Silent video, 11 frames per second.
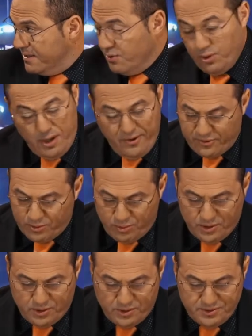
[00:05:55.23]
all over the
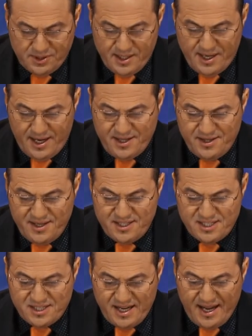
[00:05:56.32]
world, and
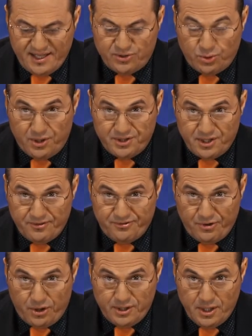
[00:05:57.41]
it's hard to
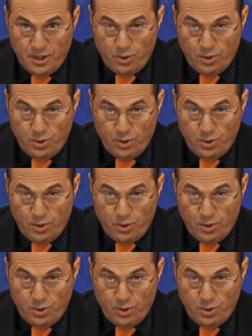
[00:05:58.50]
identify